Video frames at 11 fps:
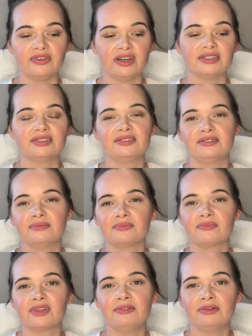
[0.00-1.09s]
fast.
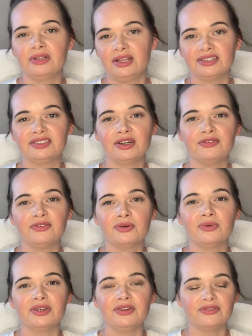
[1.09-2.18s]
It's helpful
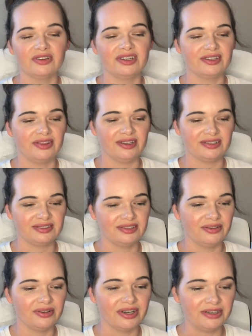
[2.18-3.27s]
when you forget things a
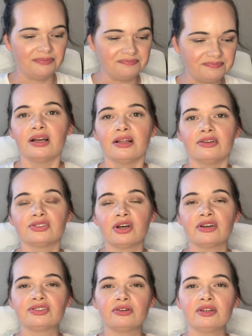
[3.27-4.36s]
lot. There's
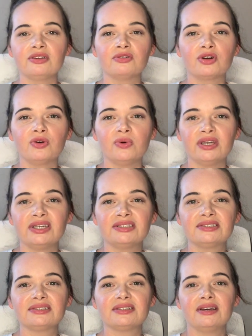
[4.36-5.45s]
also a little
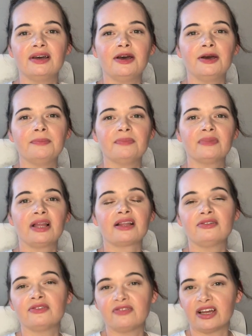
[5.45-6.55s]
quiz, like
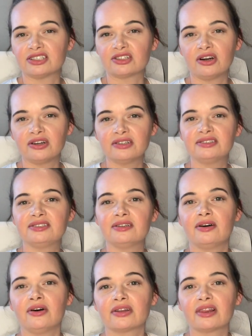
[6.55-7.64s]
little flashcards
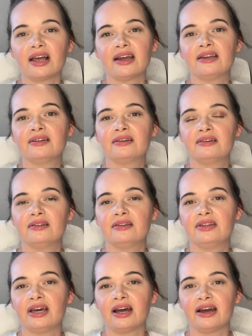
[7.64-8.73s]
online
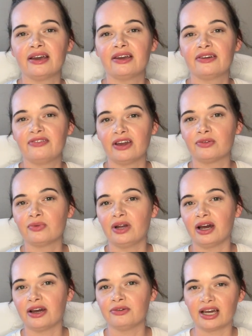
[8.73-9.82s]
that I found when
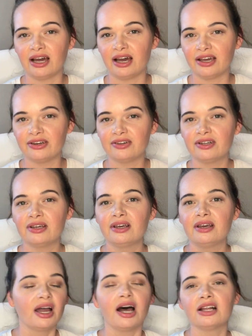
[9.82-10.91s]
I got hired.
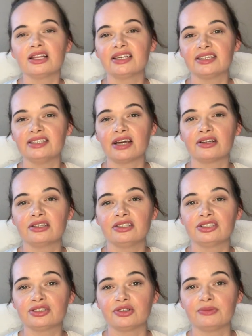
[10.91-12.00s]
I'll link it down in the
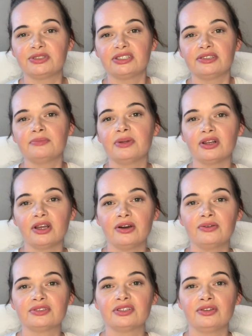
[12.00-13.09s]
description below,
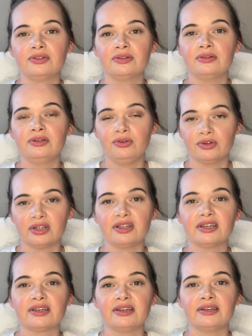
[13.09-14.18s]
so you can
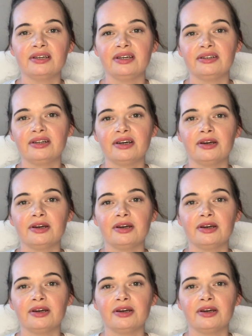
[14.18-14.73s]
click it and